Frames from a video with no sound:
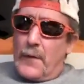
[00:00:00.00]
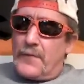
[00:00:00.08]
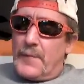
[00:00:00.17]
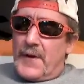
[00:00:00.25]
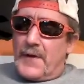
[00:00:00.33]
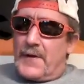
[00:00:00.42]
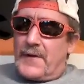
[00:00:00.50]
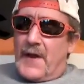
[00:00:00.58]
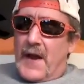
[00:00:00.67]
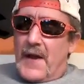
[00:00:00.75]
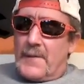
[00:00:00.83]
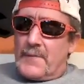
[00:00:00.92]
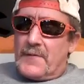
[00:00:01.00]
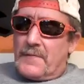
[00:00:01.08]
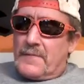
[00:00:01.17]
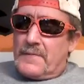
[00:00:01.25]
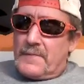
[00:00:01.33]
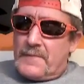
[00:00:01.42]
those will be good games.
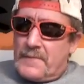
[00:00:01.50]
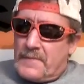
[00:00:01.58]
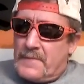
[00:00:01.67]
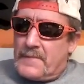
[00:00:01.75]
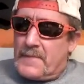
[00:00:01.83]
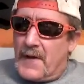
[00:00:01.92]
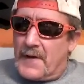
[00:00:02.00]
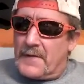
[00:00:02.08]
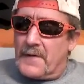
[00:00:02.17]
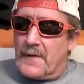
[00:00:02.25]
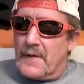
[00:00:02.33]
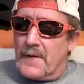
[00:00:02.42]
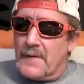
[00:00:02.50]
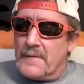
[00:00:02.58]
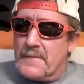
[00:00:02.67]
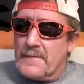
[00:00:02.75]
That the